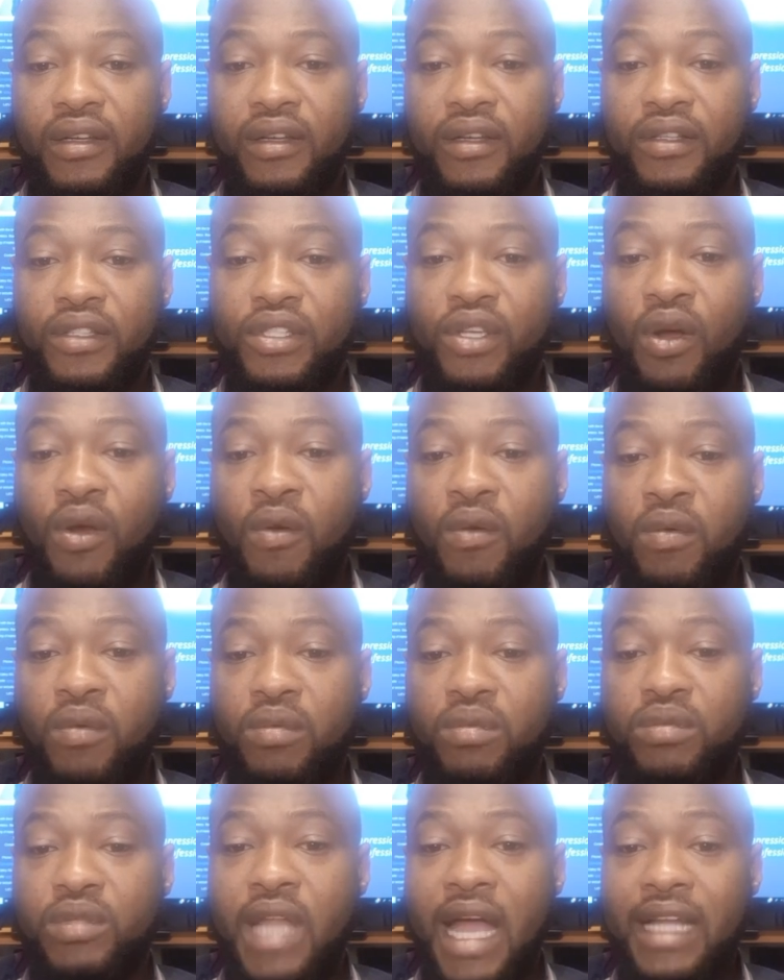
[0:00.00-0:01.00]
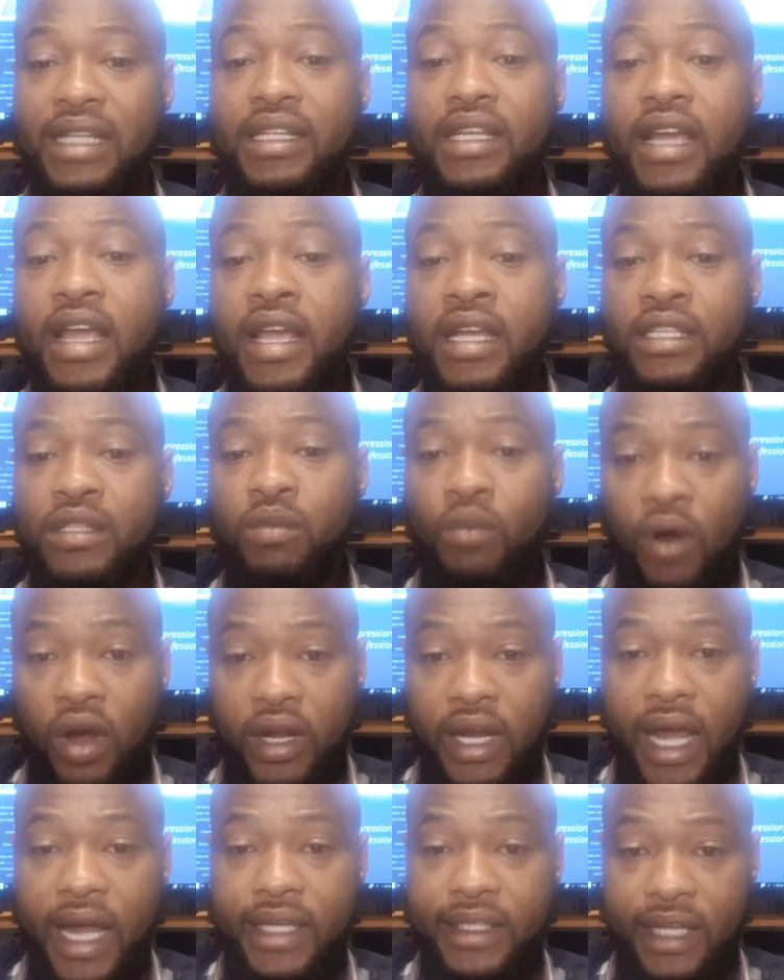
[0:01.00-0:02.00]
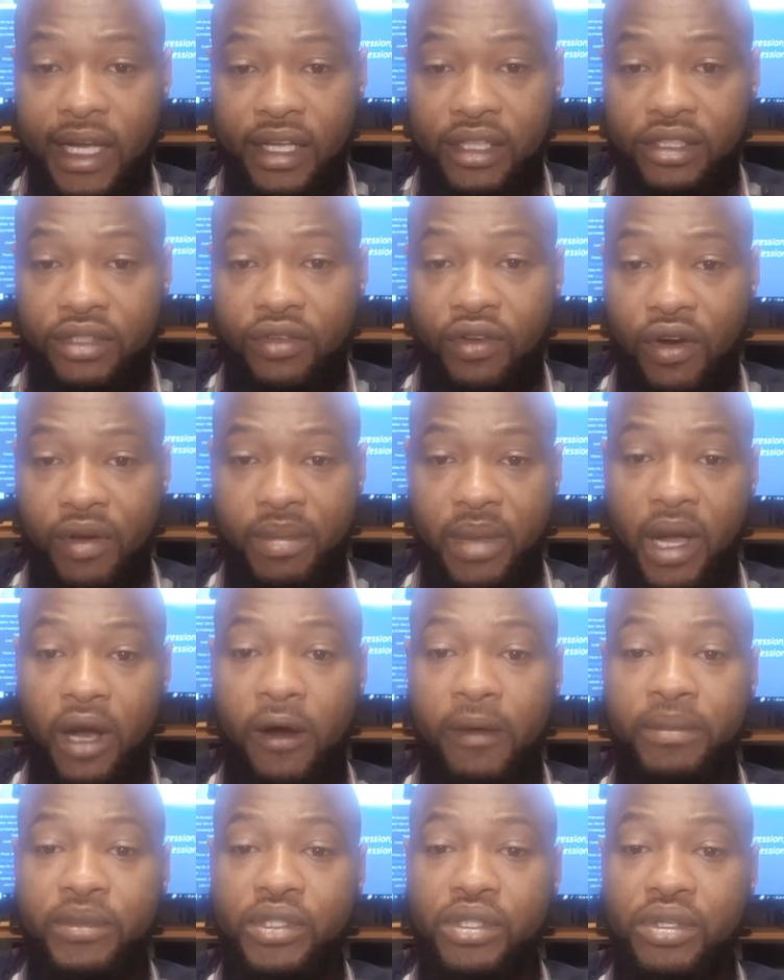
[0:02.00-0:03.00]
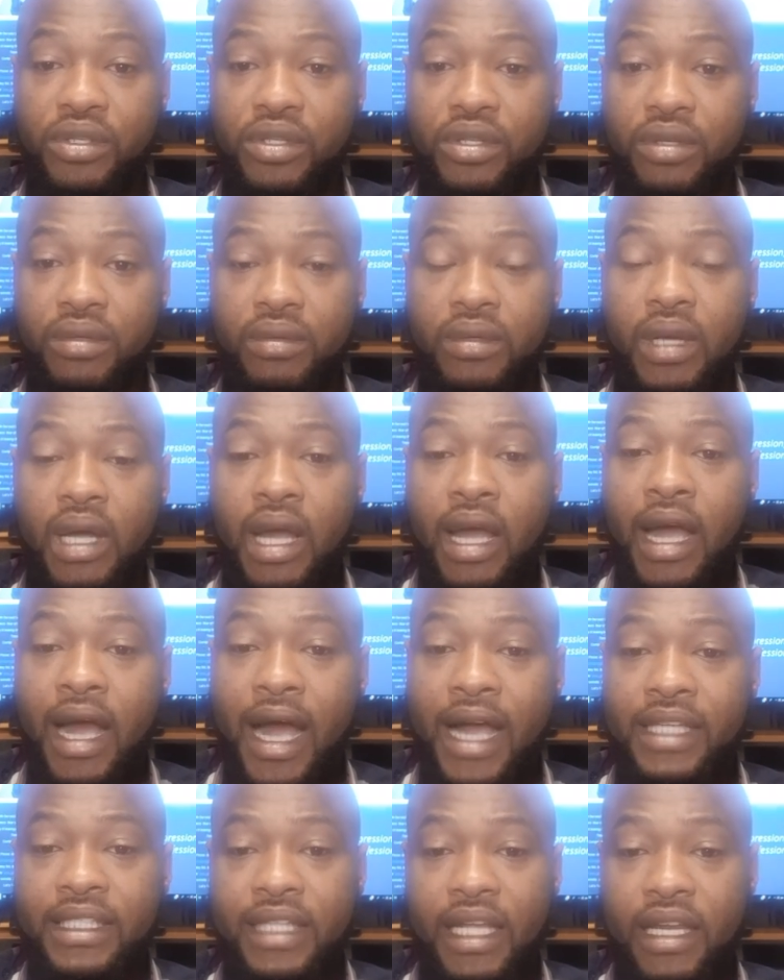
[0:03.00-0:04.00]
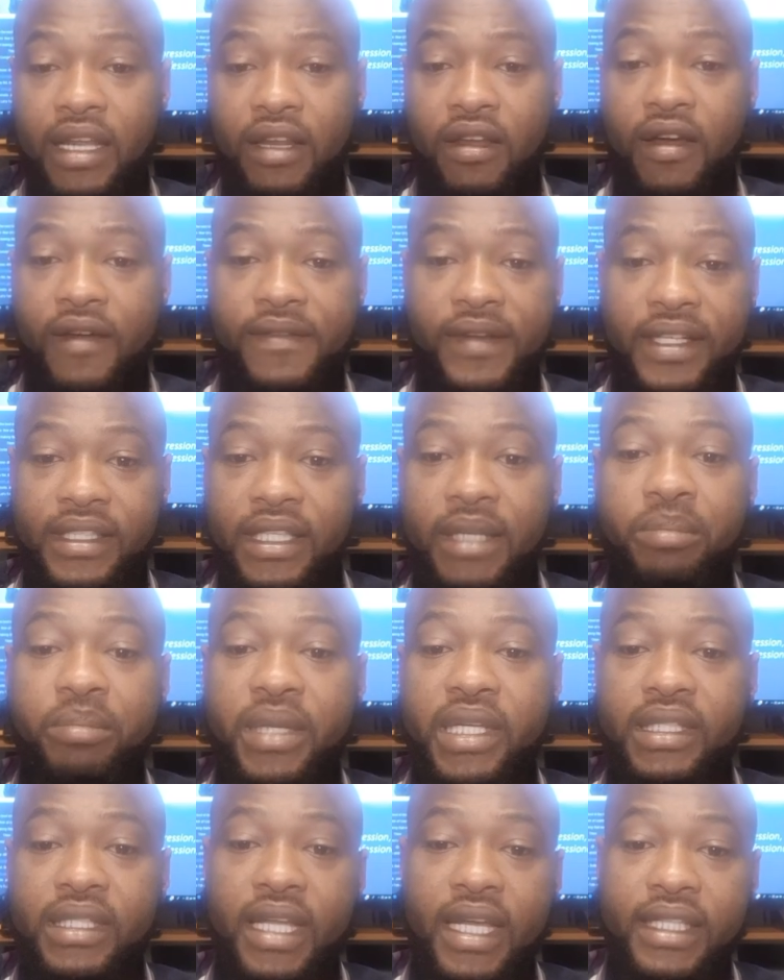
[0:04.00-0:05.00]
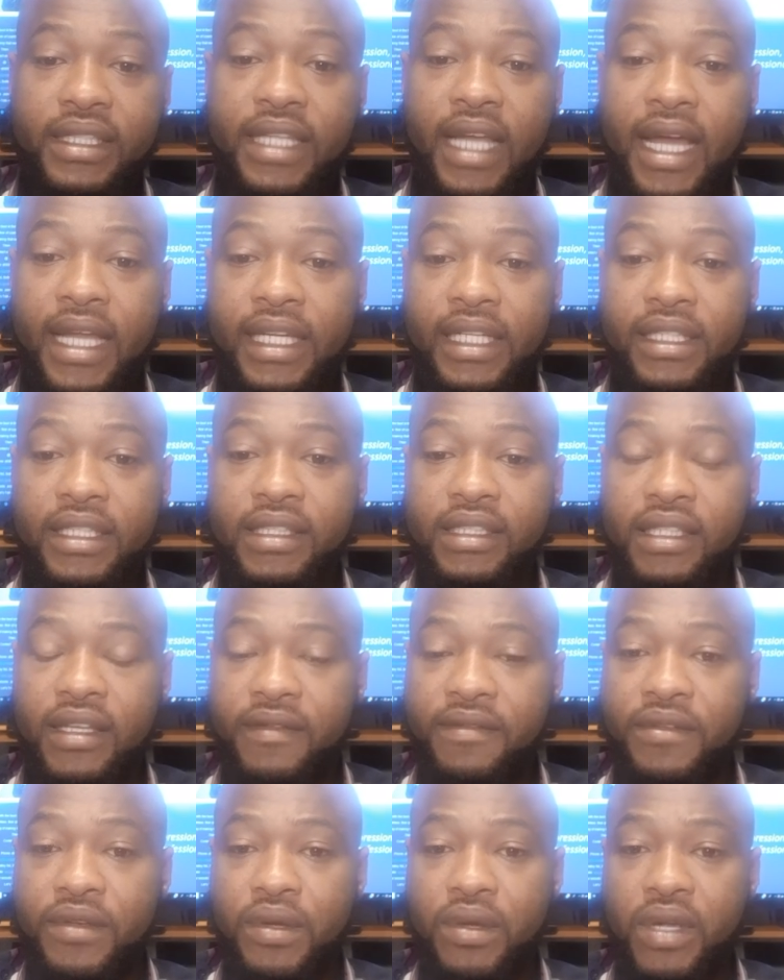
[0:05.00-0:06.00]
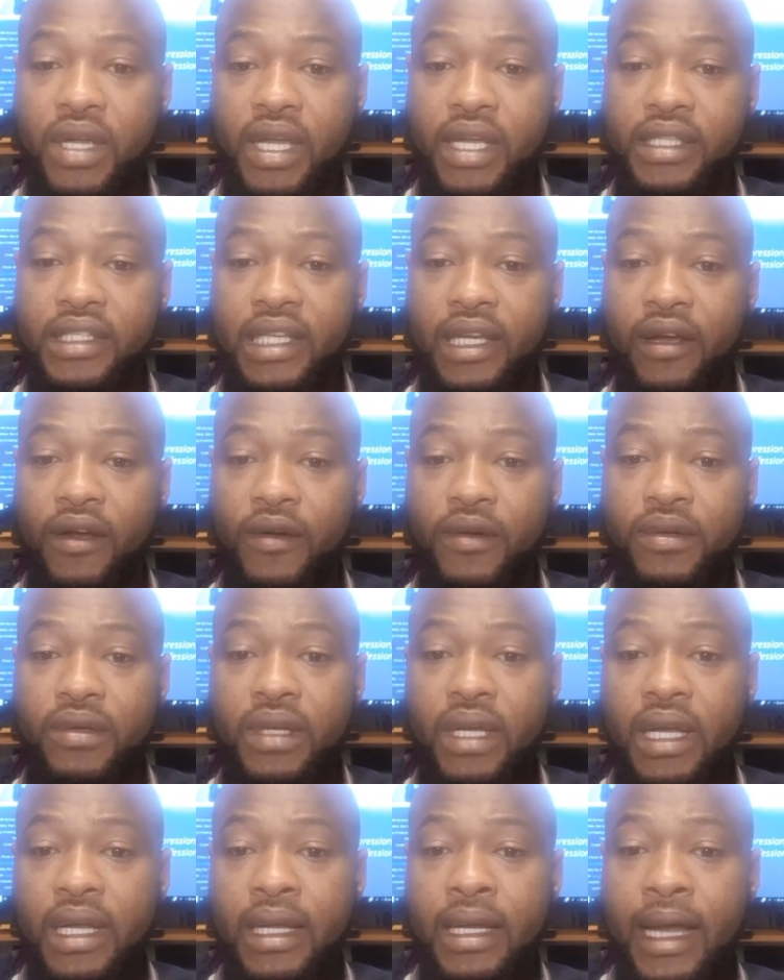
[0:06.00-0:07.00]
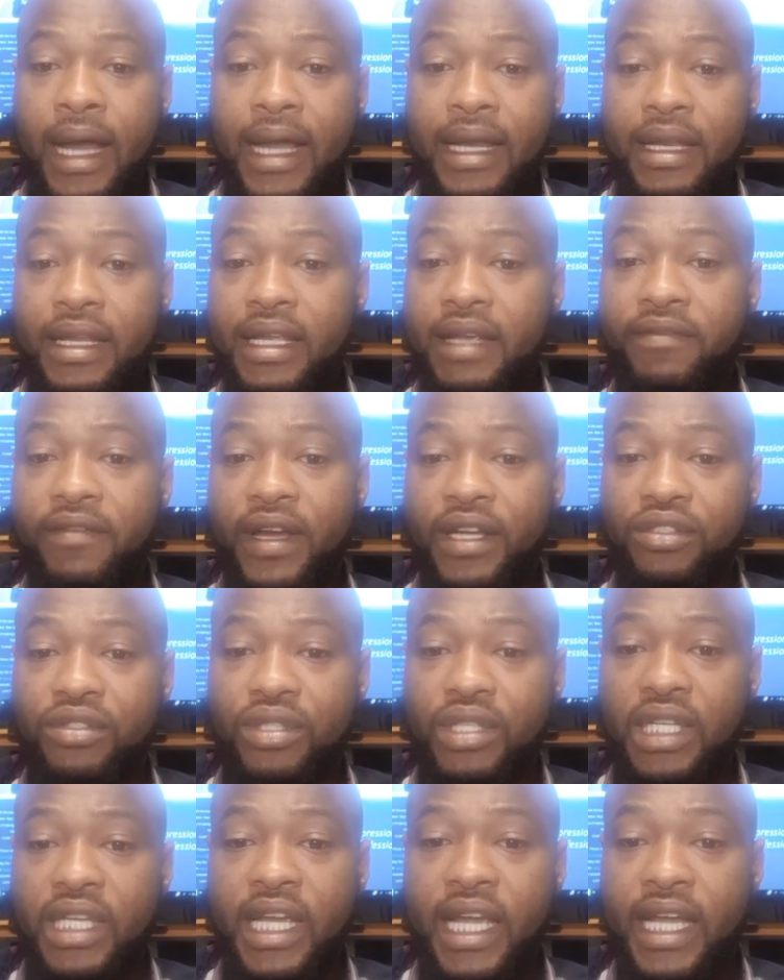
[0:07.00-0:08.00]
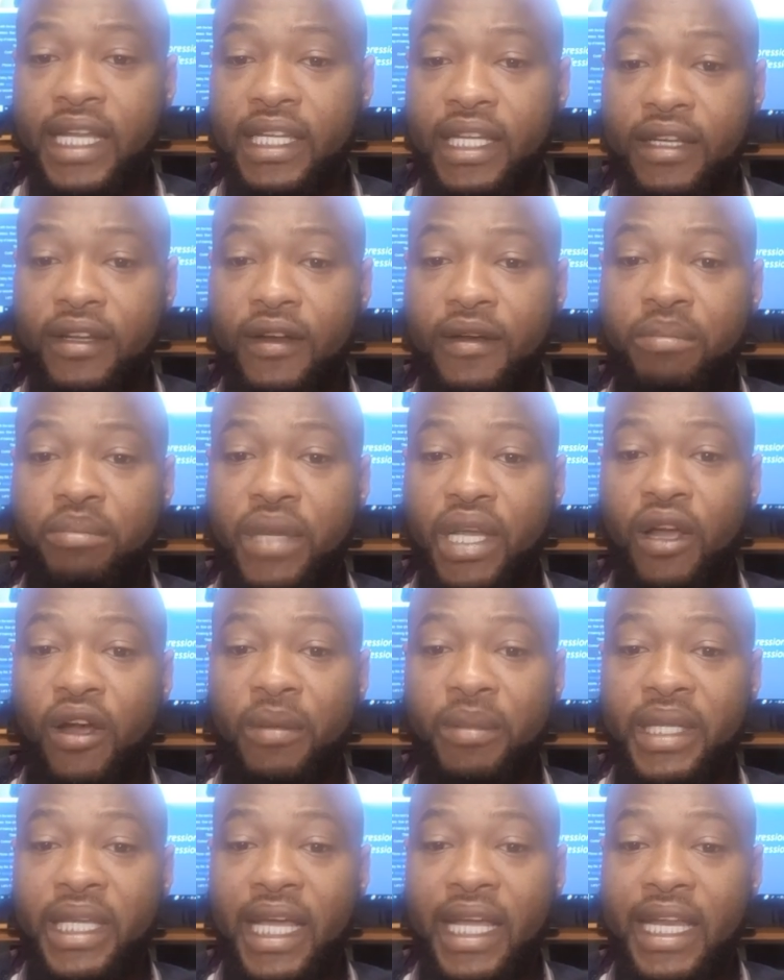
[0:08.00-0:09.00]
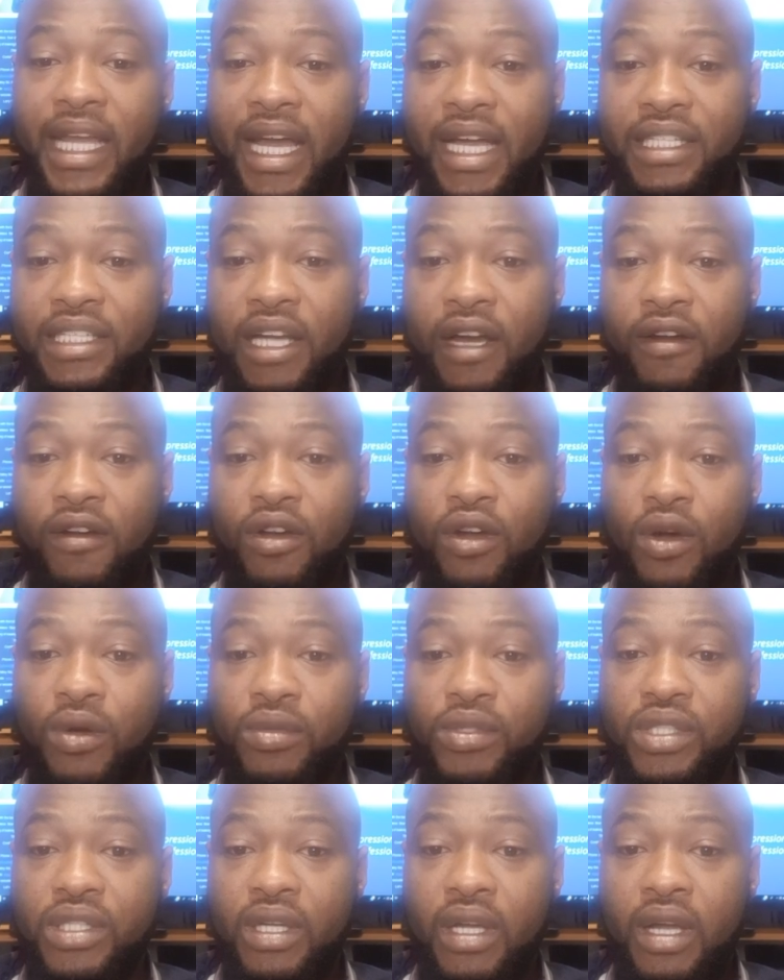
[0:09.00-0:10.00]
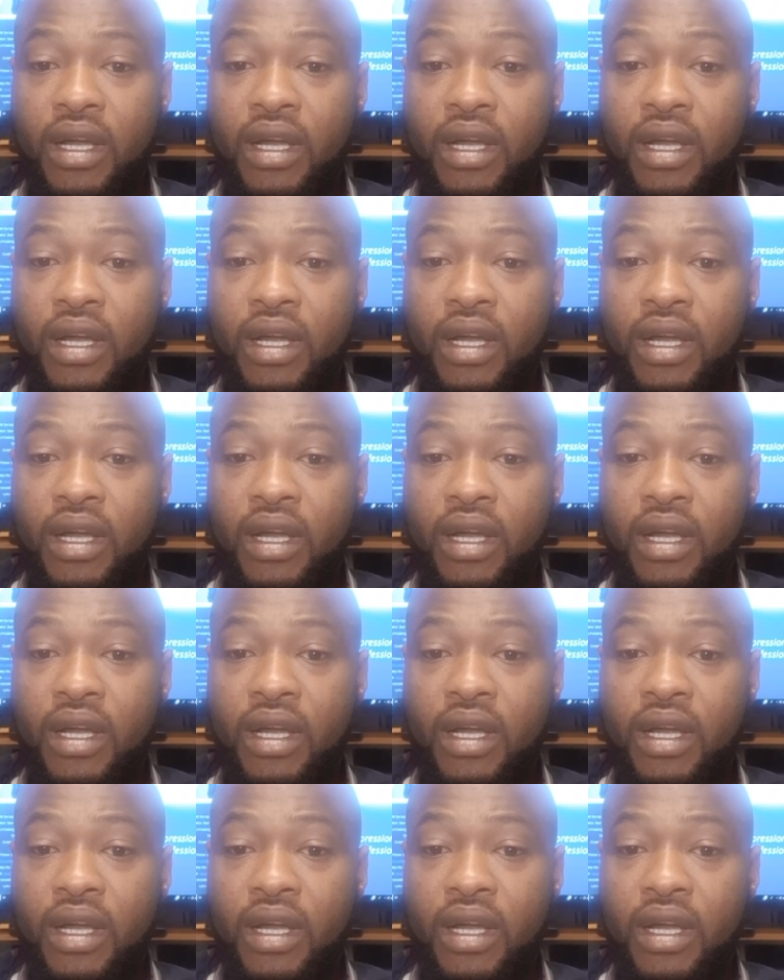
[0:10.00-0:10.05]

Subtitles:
So that is what Agile Scrum helps you do. I started off as a business analyst a few years ago and eventually ended up becoming an Agile coach.